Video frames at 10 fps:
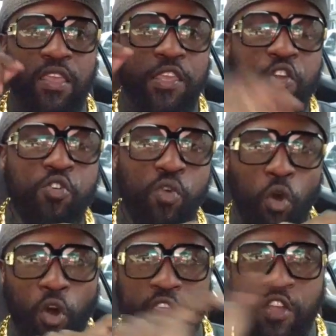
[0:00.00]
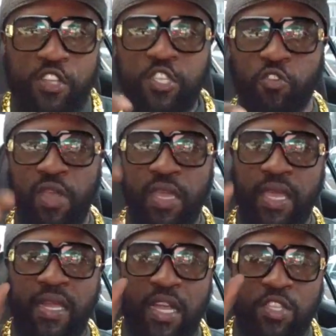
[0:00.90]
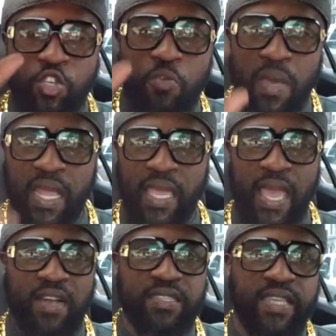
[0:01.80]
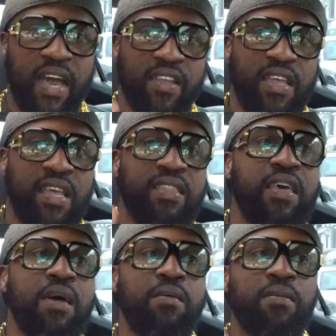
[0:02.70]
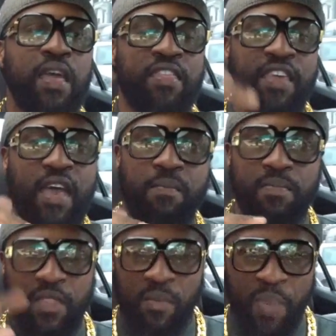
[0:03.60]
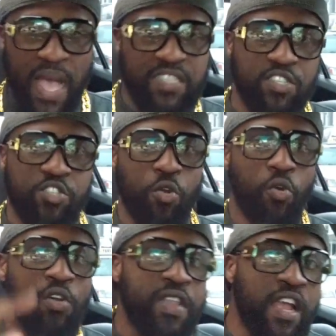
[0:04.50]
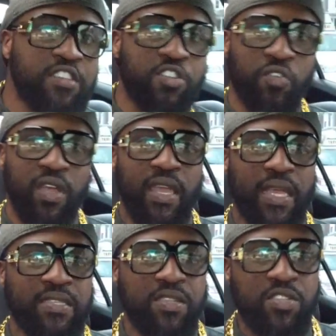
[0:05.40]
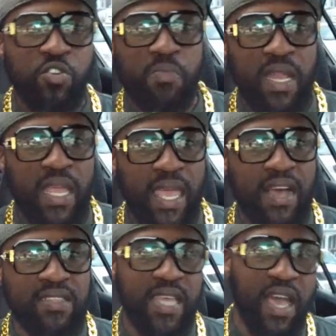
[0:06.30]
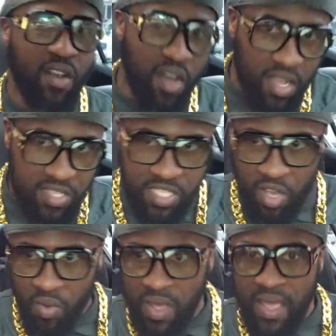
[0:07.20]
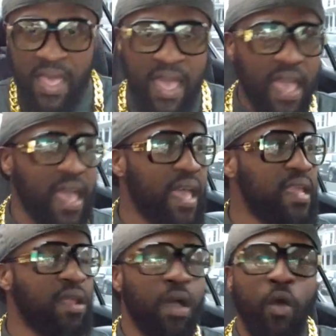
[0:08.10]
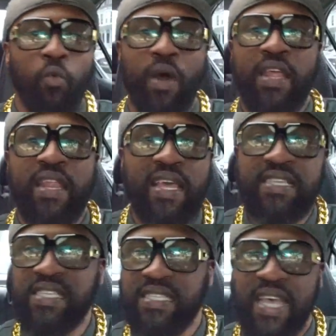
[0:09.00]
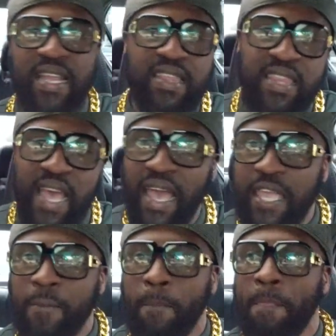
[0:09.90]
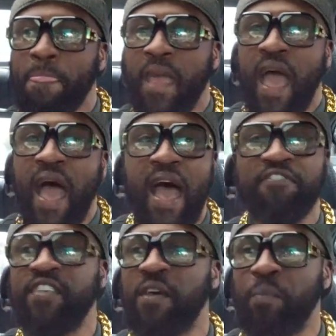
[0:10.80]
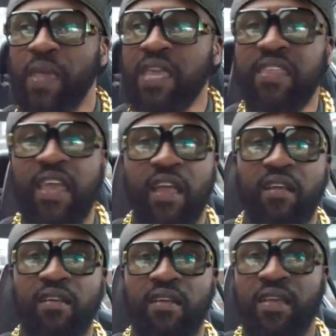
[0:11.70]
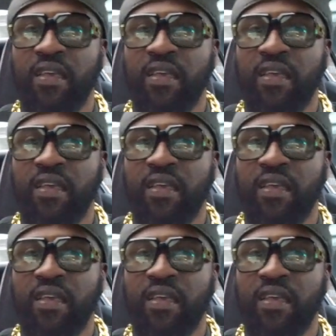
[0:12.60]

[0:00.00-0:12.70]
you on your screen get a two minute countdown and then and then the passenger on their screen gets a two minute countdown also and what it is is that they have to be there